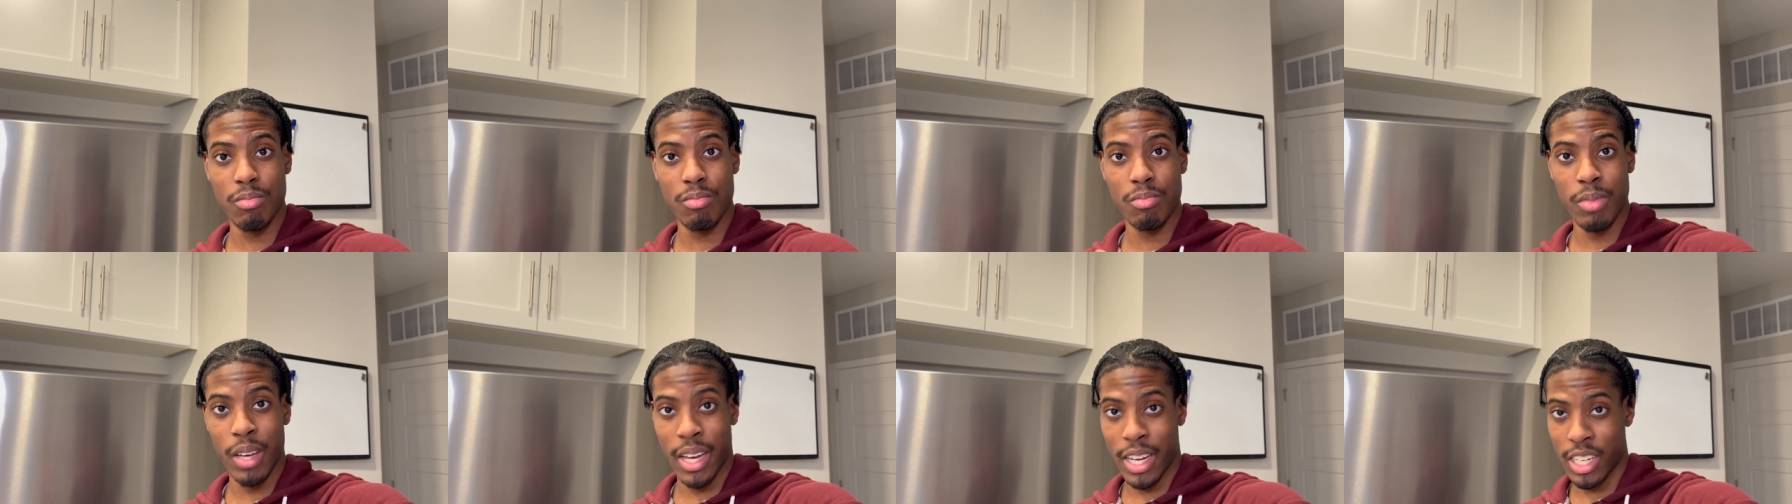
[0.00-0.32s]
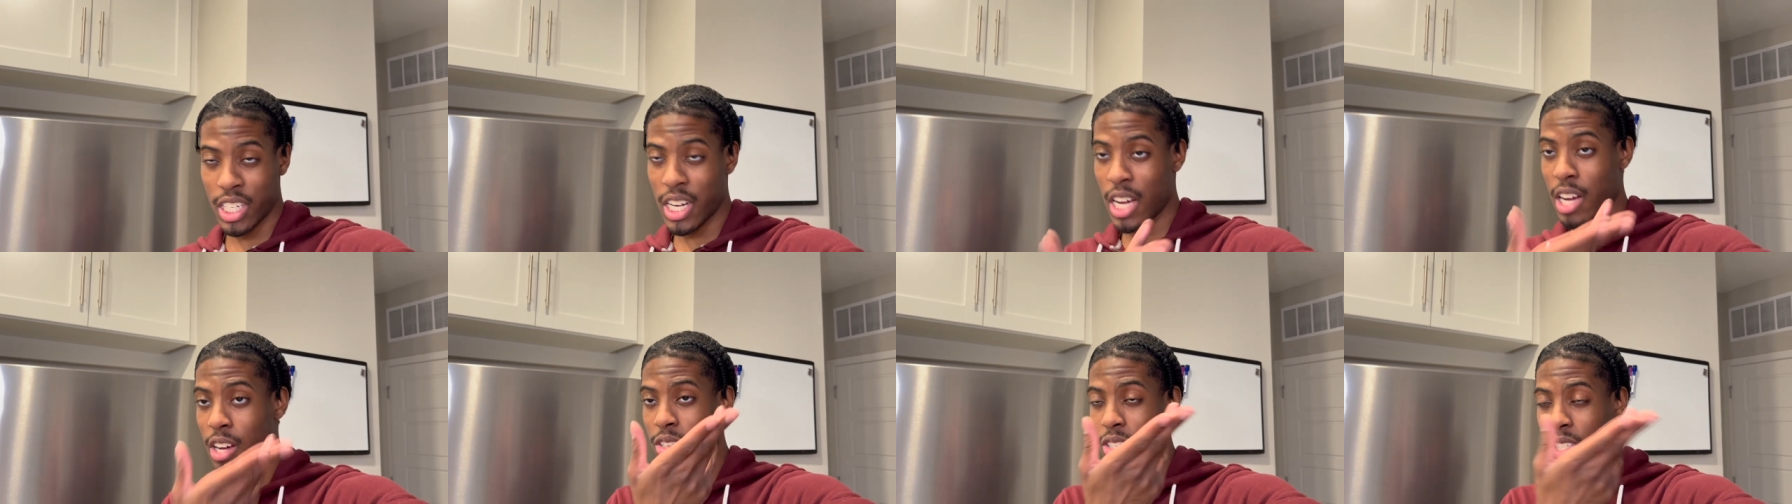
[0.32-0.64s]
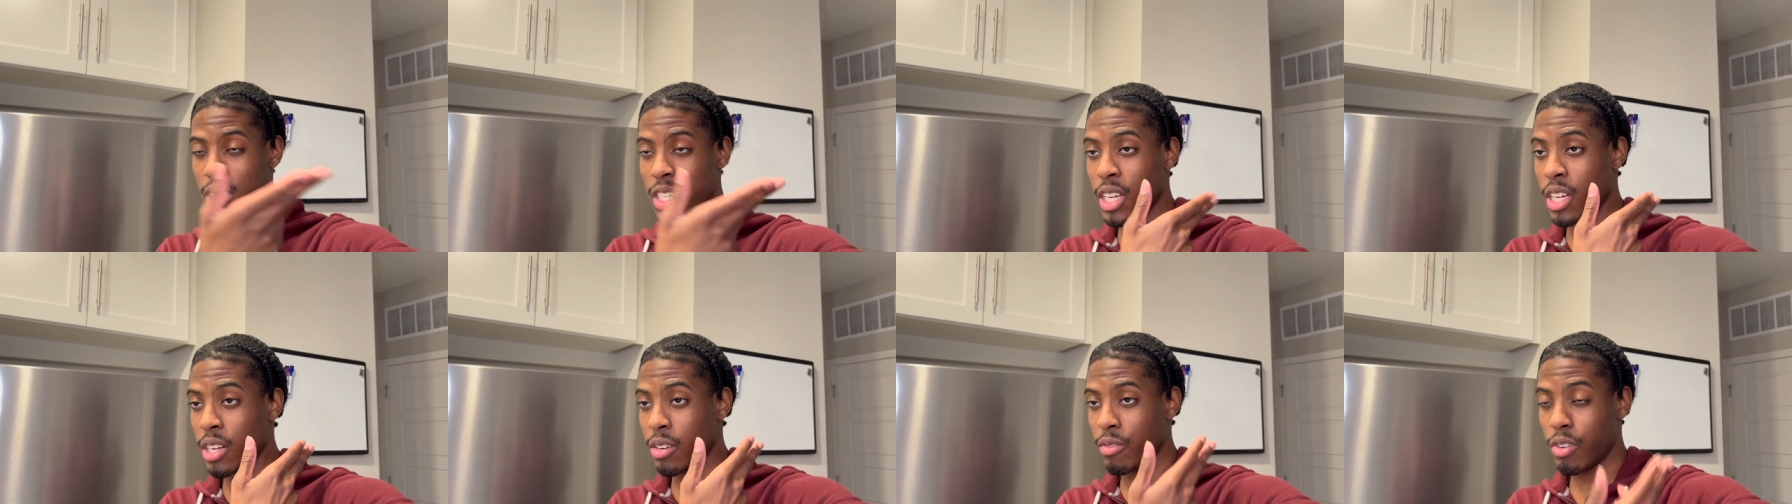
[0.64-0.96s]
as y'all
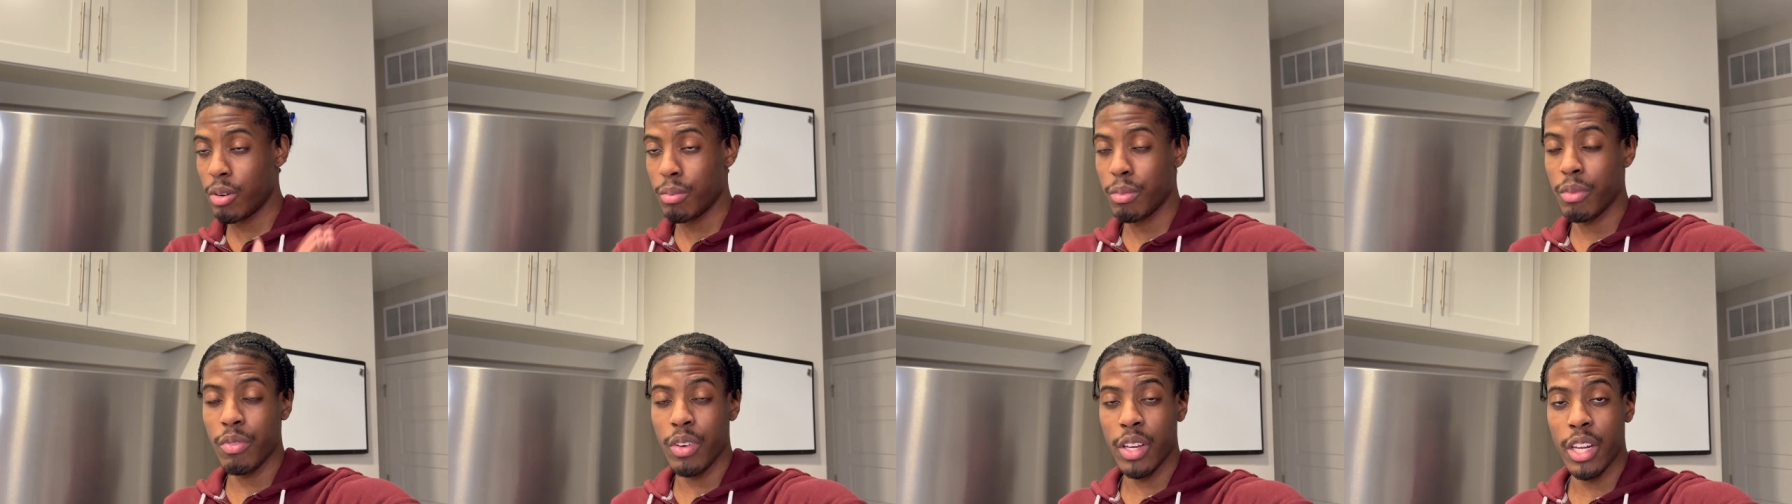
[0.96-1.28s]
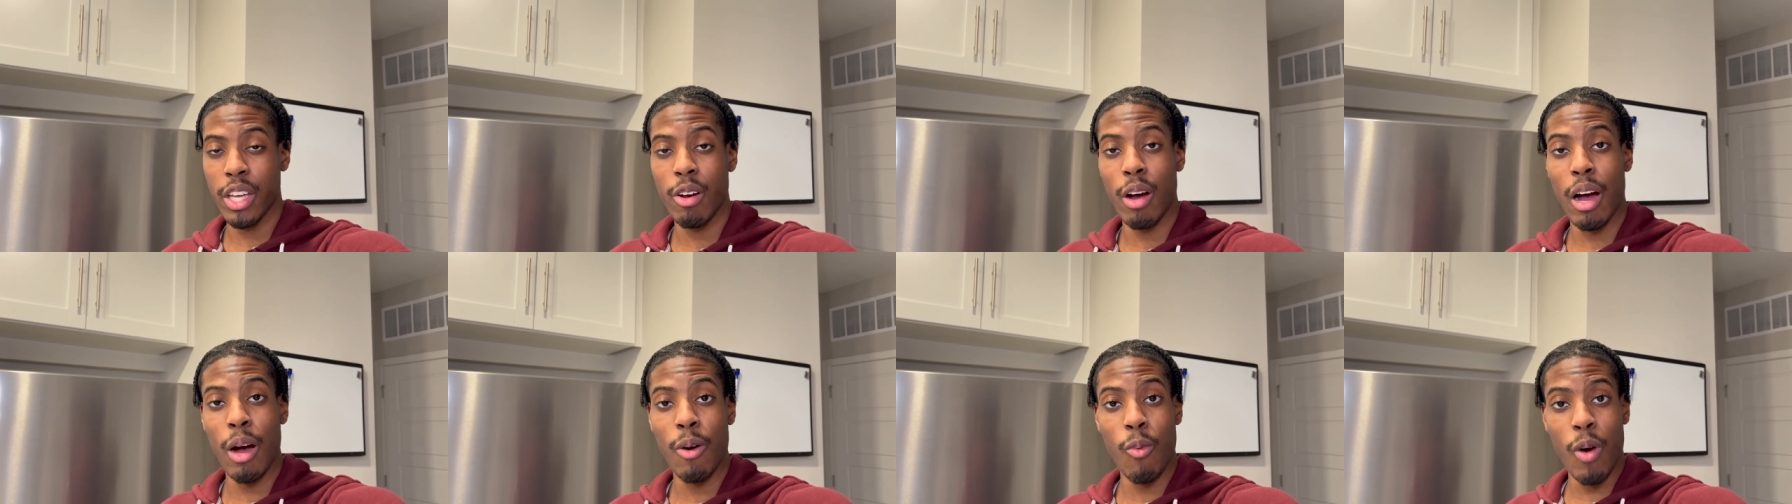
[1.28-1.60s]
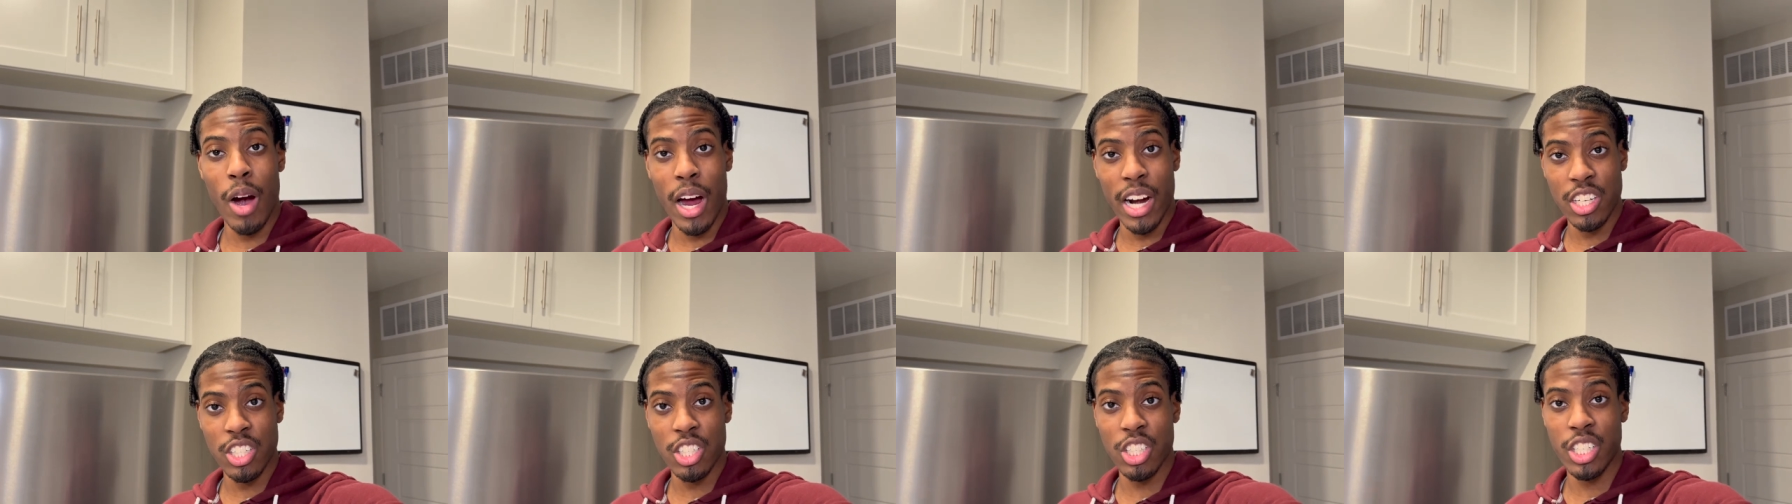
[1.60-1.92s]
seen from the video, I
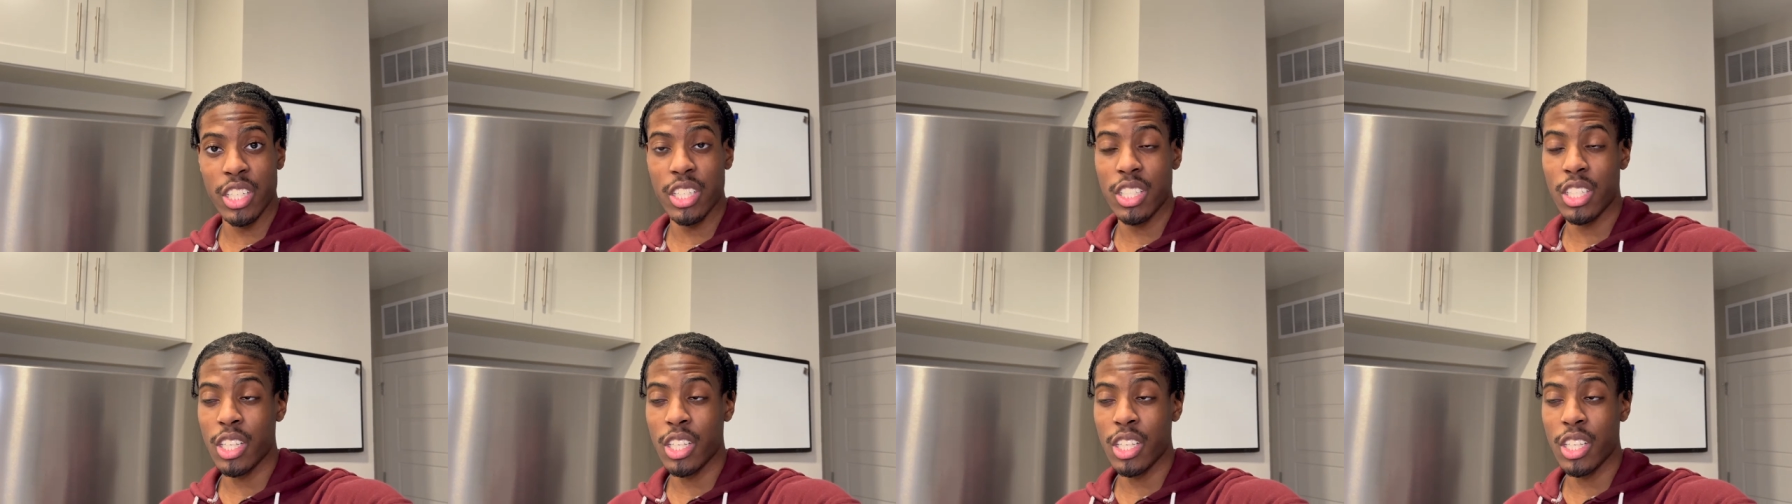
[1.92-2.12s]
washed it.